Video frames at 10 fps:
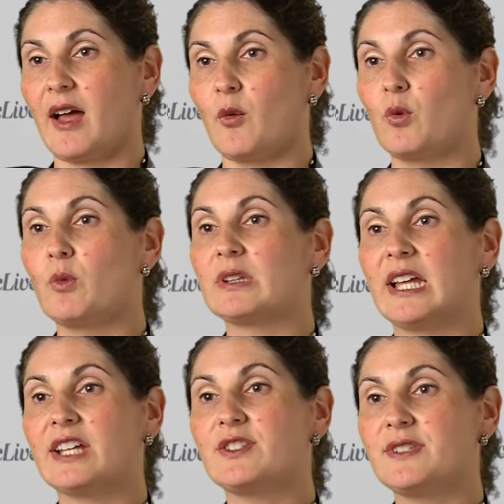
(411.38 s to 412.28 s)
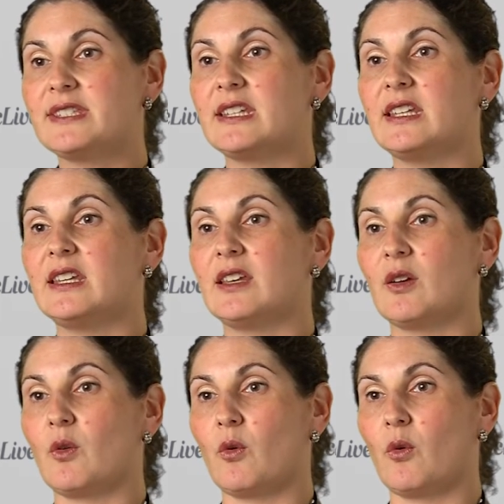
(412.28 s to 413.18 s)
we would like to see
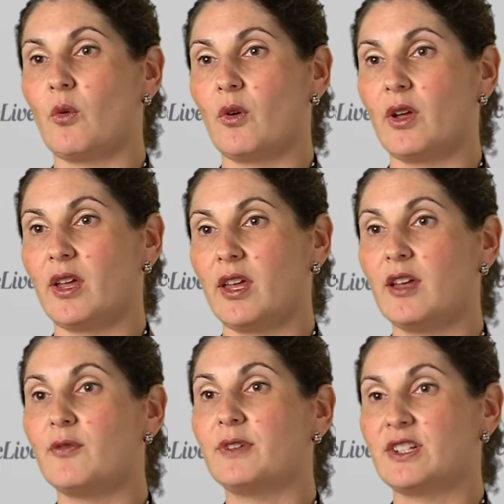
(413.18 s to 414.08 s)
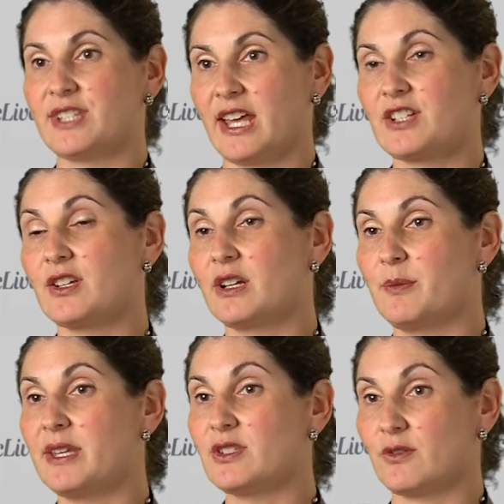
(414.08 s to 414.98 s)
if there's actually going to
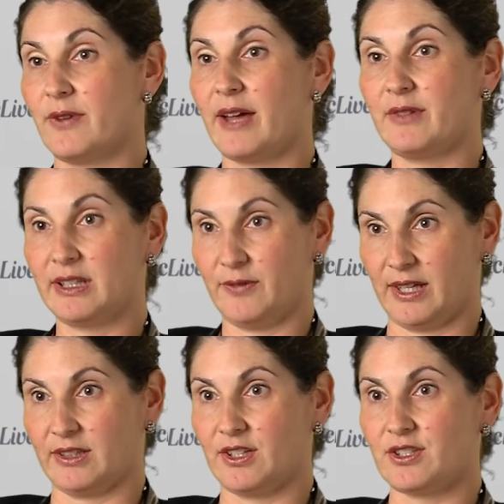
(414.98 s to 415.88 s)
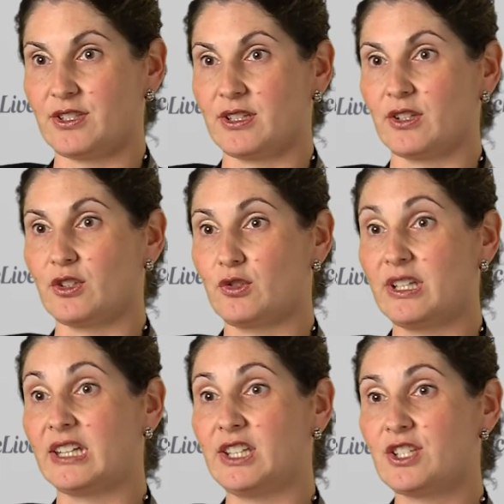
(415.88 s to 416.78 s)
be a survival advantage to
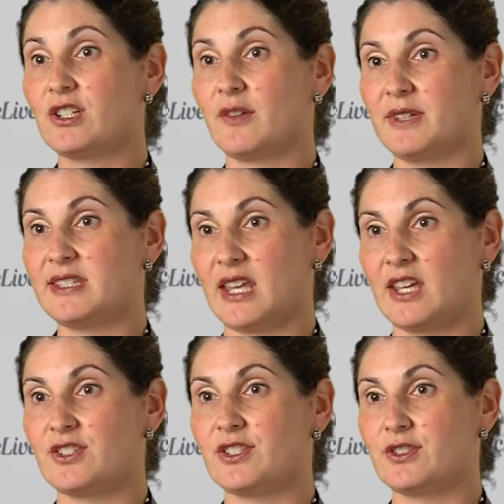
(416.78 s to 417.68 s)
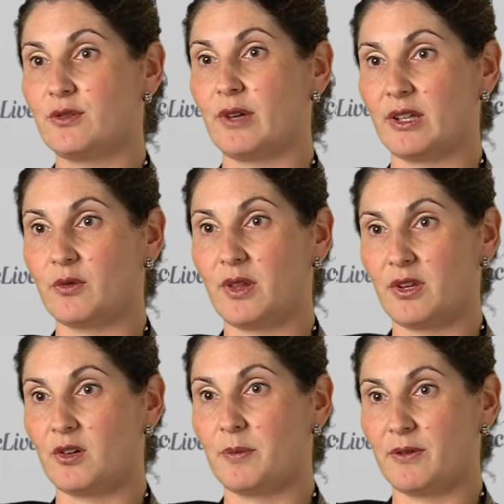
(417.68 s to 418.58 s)
the addition of these agents to endocrine
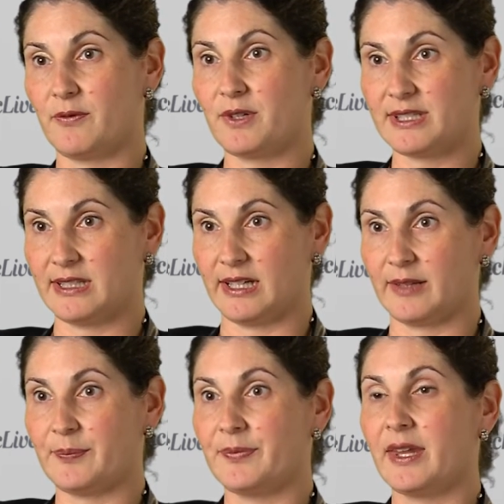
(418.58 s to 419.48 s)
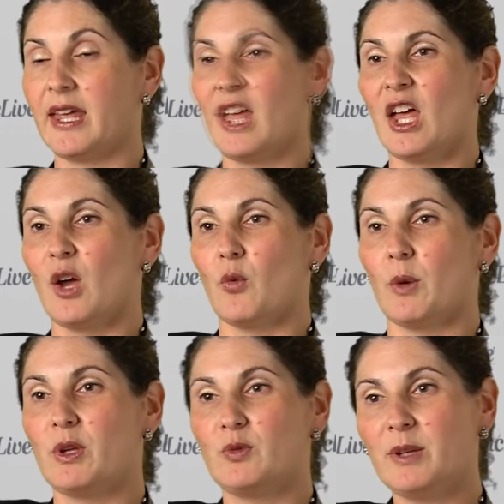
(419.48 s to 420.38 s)
therapy in first line.
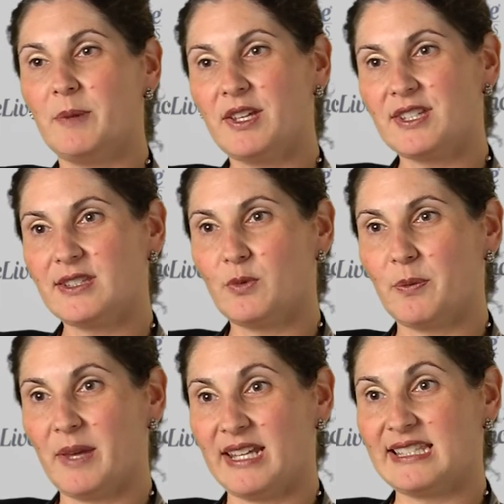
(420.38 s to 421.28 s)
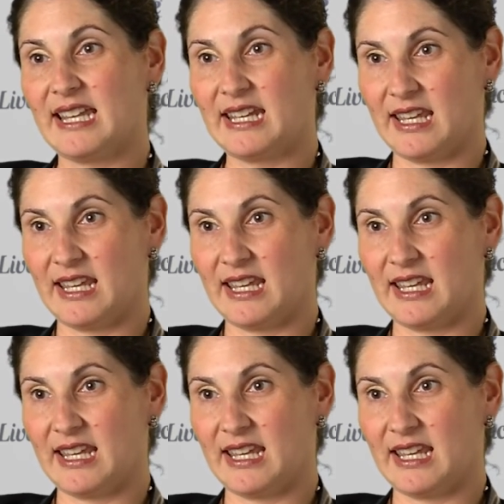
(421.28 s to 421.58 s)
When we treat patients with metastatic